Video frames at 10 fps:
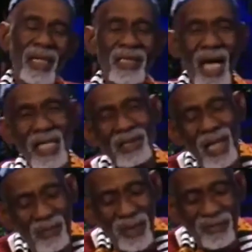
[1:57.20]
It has
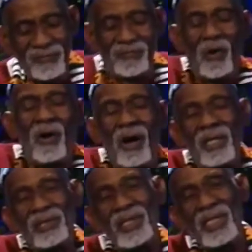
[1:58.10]
now been
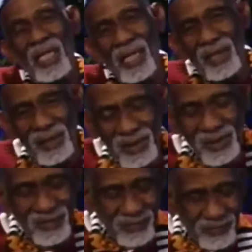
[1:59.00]
400 years